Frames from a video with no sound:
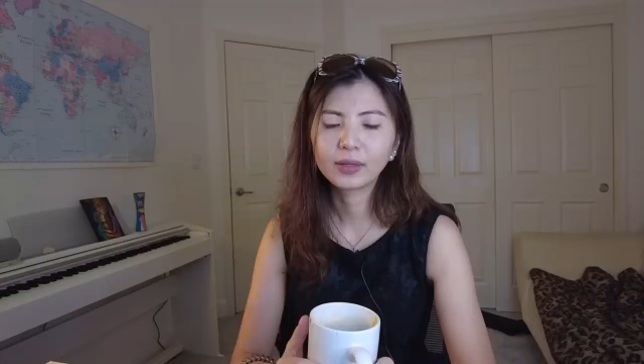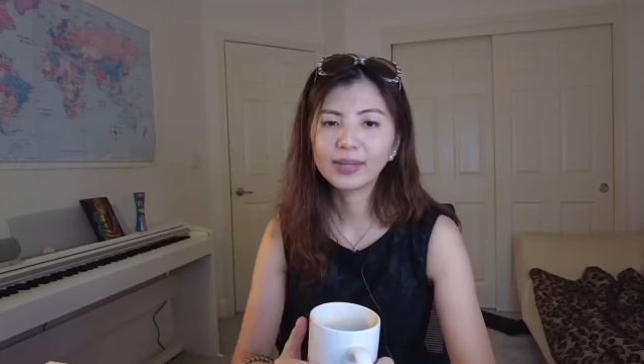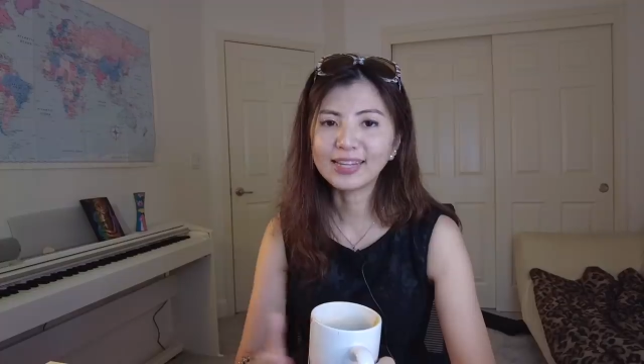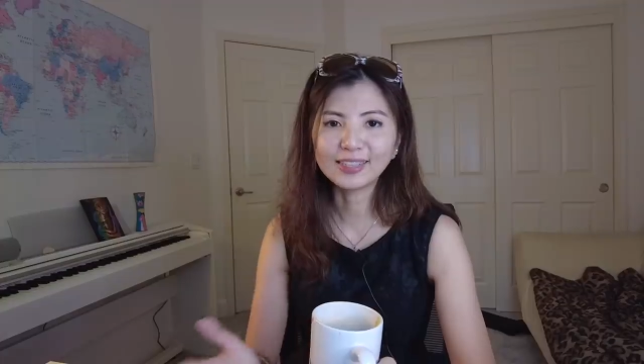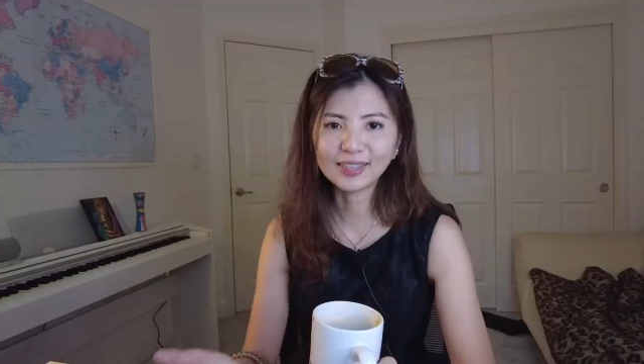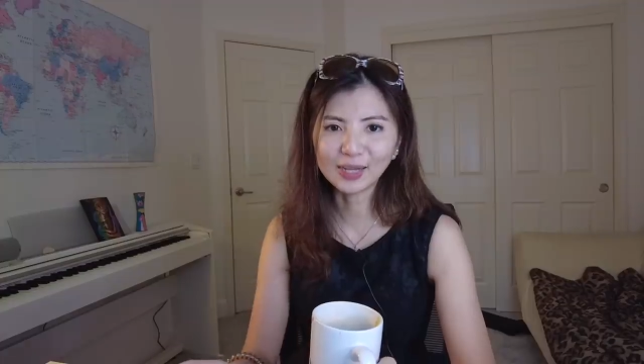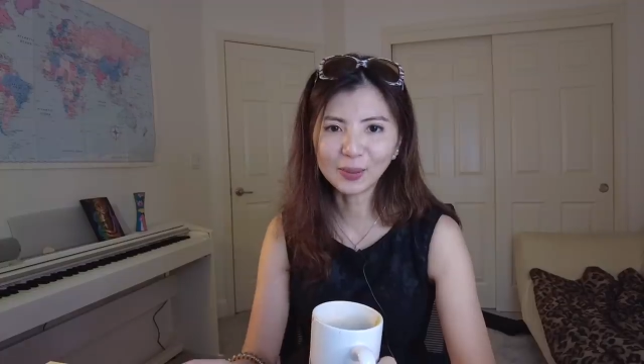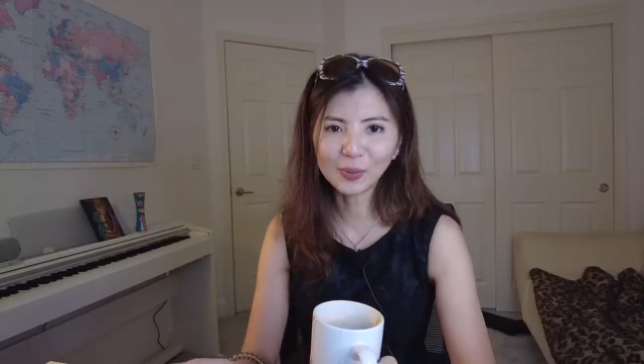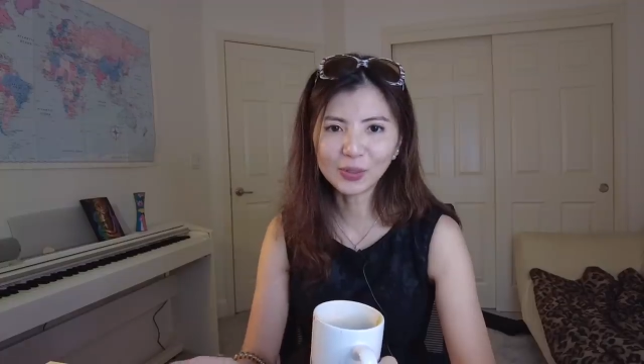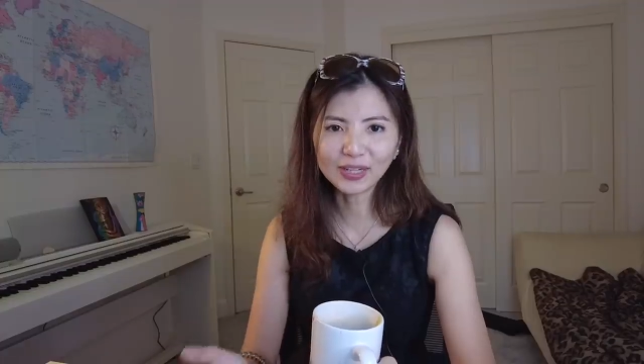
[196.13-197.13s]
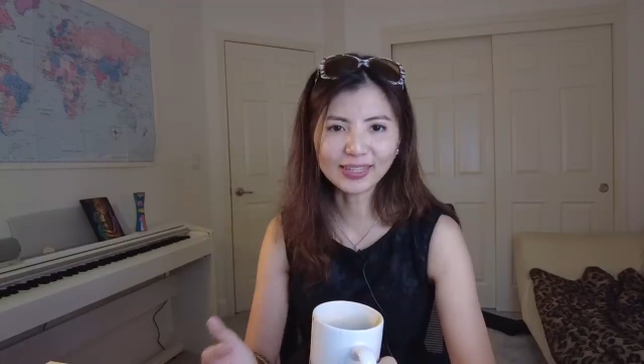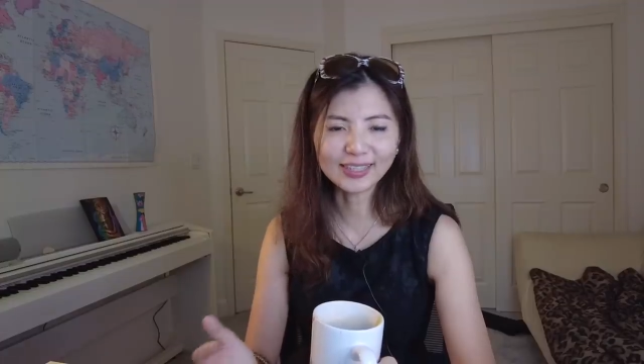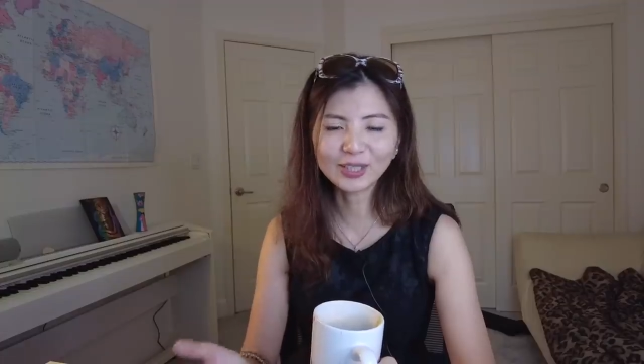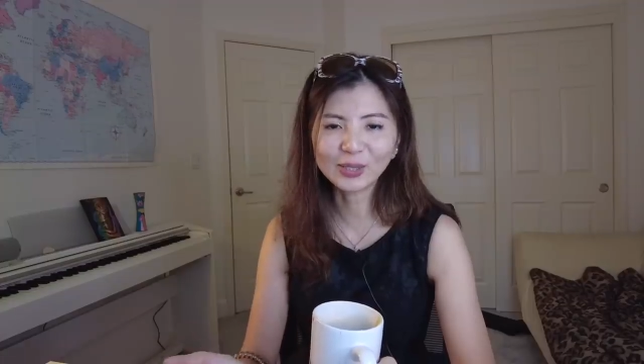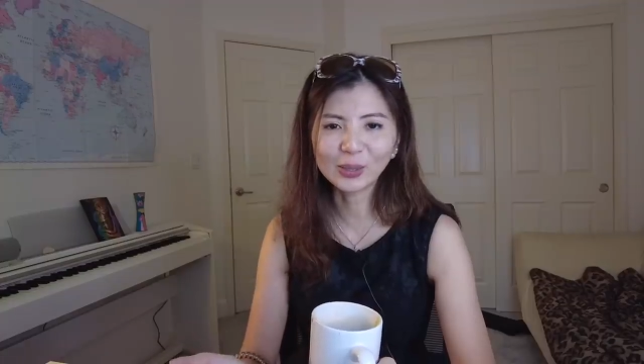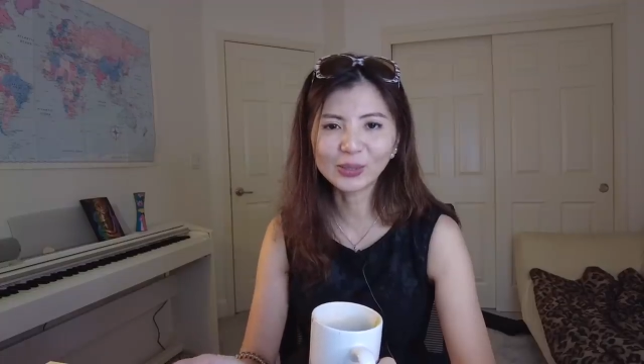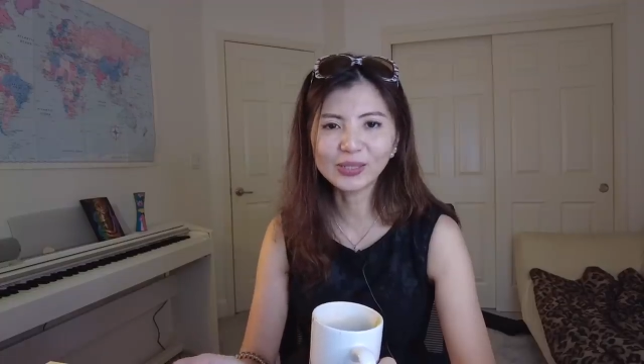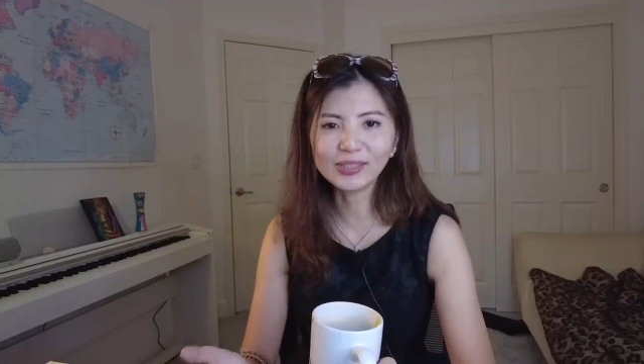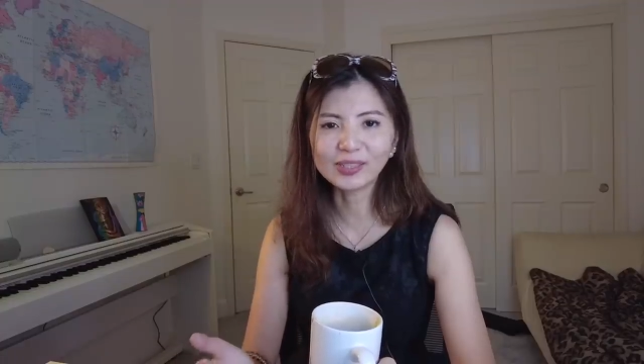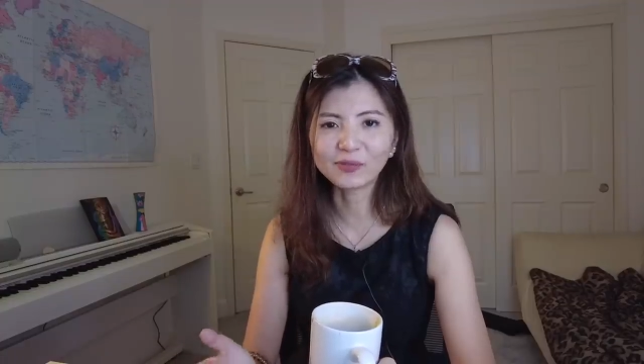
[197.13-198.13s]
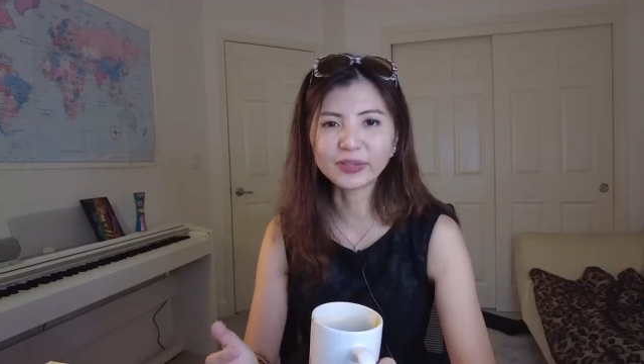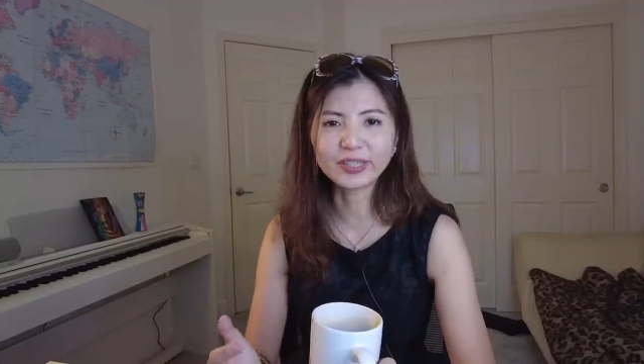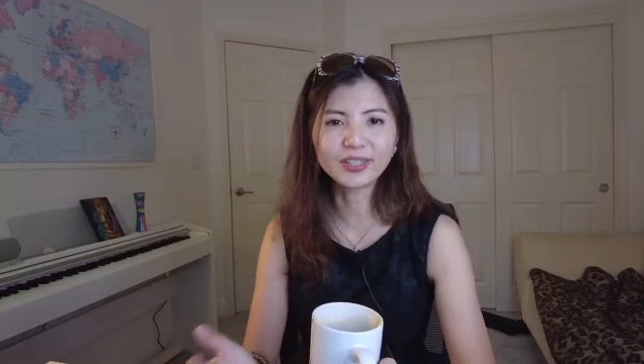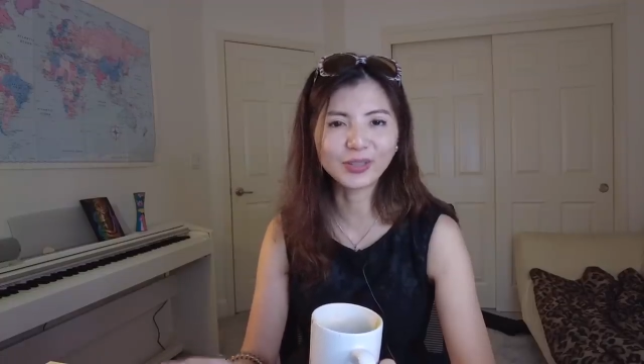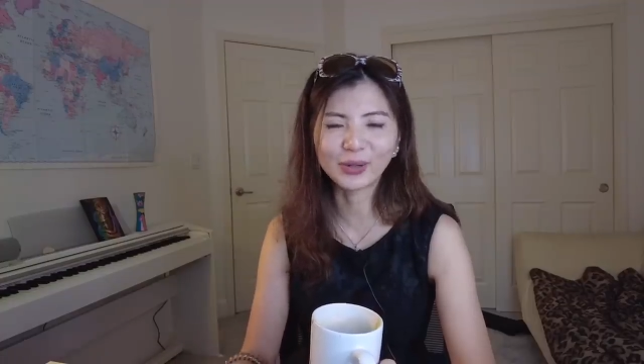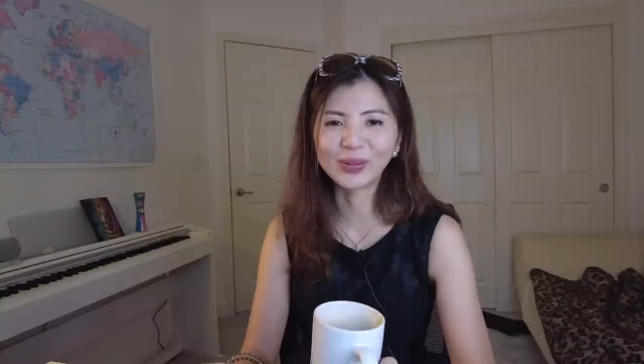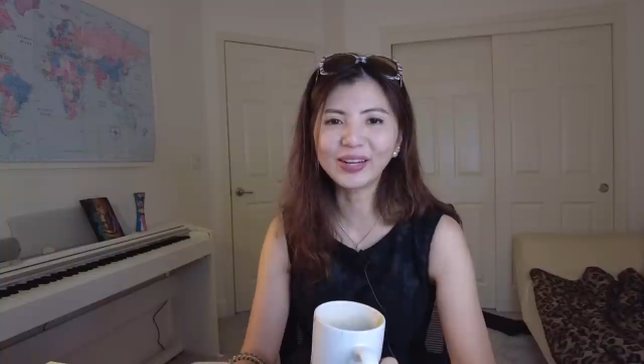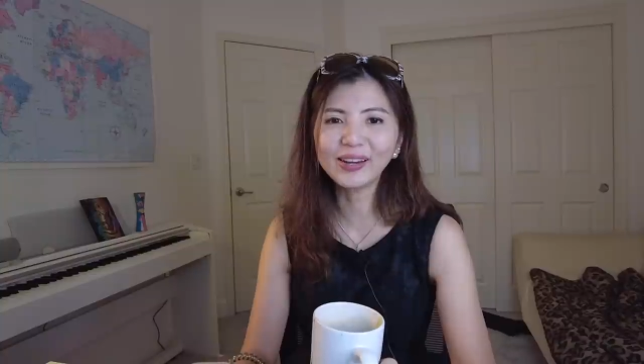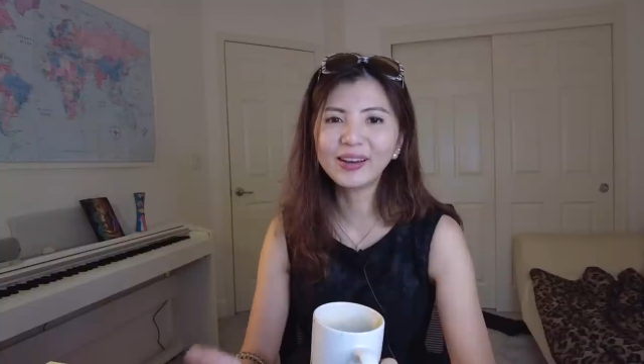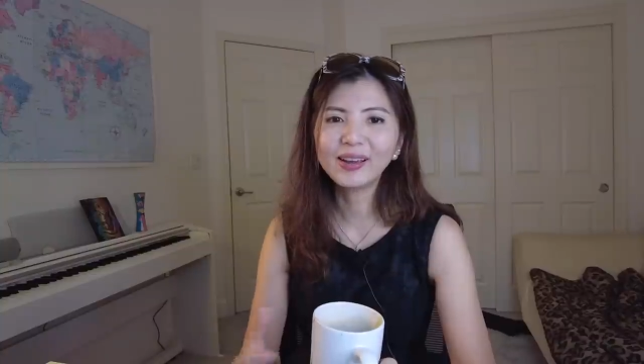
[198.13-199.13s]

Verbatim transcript: In Singapore, it's a totally different story.